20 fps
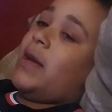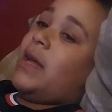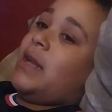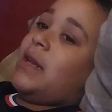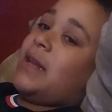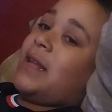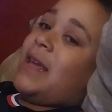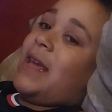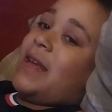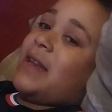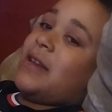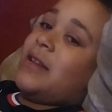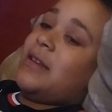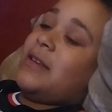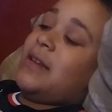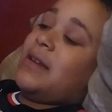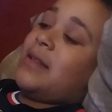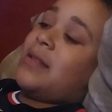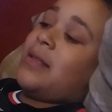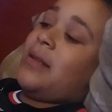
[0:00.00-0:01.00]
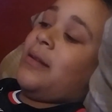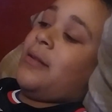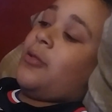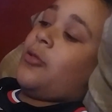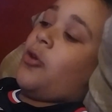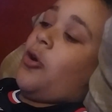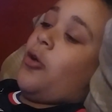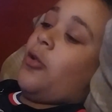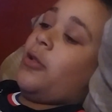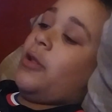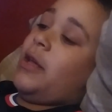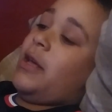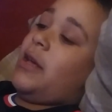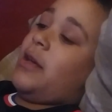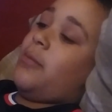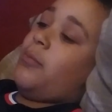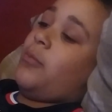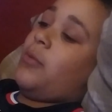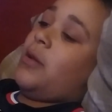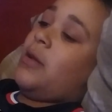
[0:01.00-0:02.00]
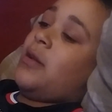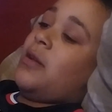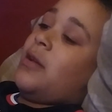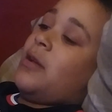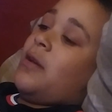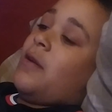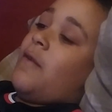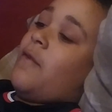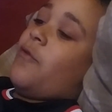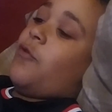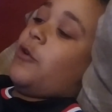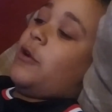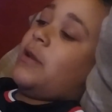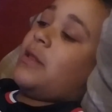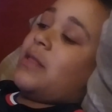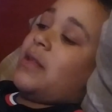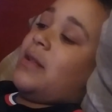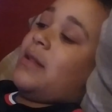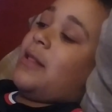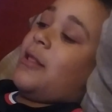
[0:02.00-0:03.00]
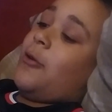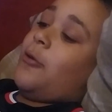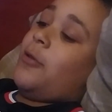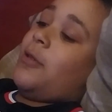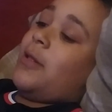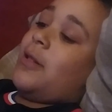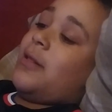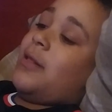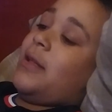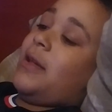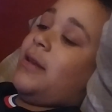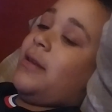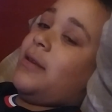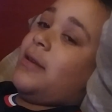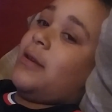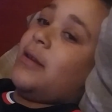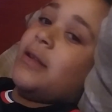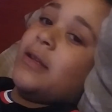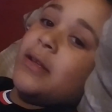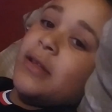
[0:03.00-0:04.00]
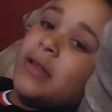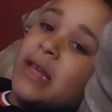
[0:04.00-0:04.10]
when candidates insult him. For instance, Hillary Clinton.